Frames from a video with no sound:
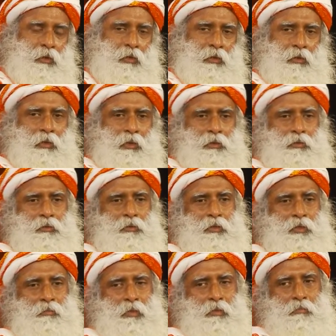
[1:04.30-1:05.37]
not to
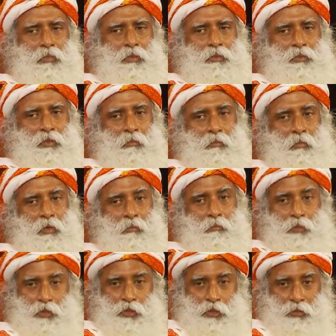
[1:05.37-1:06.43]
remember some
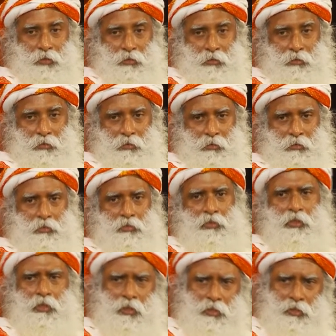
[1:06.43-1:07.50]
rubbish, to
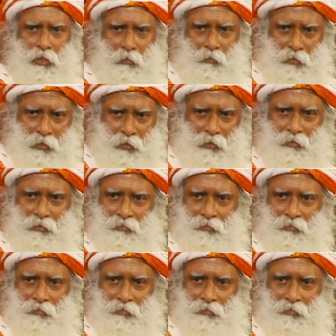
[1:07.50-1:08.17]
learn something,